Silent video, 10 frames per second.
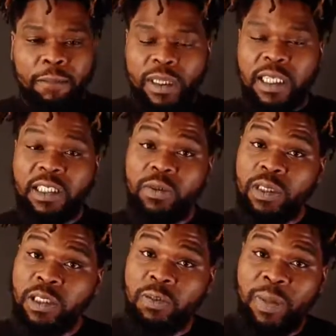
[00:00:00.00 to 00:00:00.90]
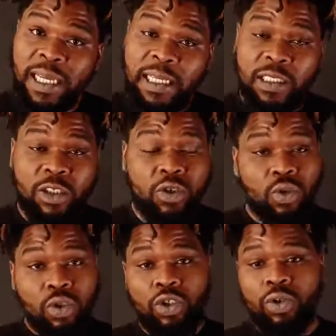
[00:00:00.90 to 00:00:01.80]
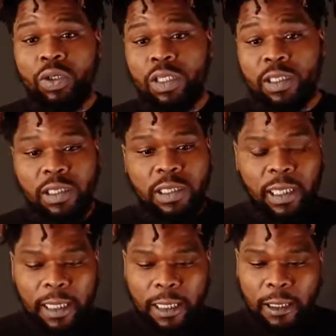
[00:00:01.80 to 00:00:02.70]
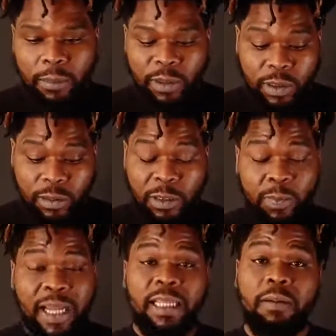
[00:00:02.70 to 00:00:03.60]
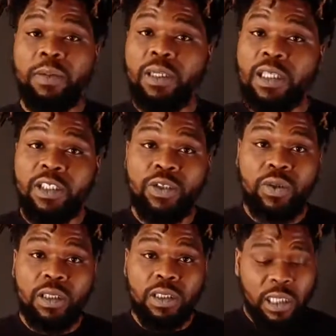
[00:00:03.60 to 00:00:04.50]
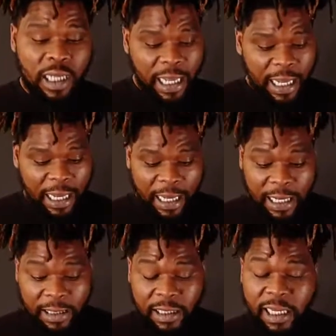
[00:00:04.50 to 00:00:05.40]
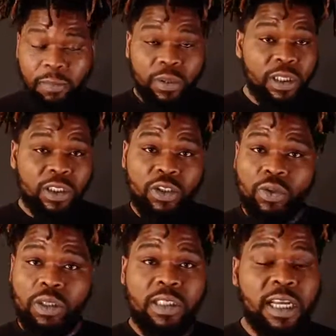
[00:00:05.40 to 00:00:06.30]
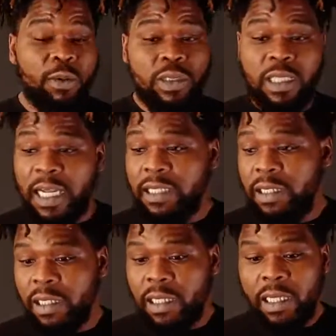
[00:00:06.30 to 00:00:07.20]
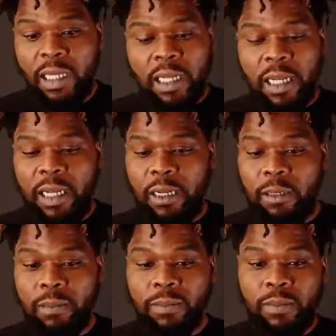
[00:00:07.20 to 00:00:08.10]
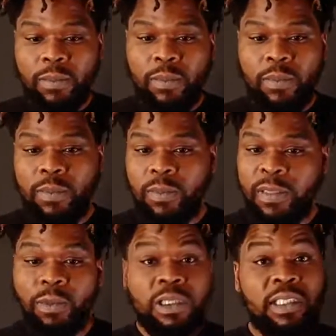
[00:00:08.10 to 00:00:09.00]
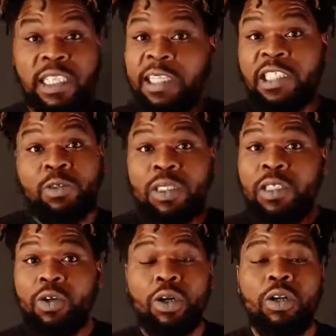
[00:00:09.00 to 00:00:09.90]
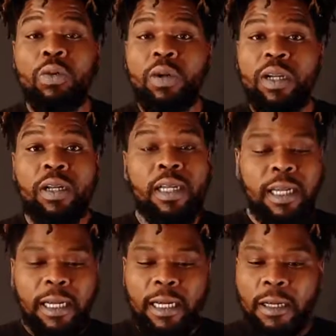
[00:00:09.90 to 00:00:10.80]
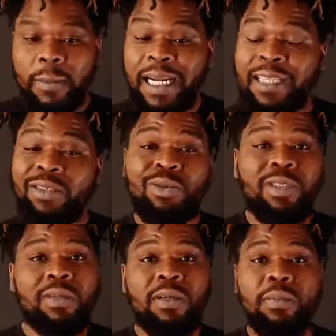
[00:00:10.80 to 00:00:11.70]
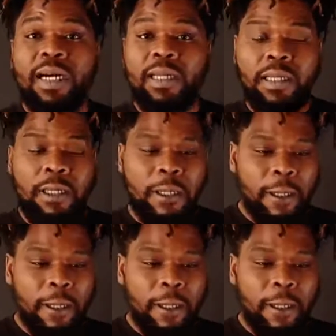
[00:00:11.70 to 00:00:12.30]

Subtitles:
Because it was a spike in school shootings. It was a spike in police shootings and the neighborhood shootings that was constantly that just wasn't going nowhere. I had to do something about it.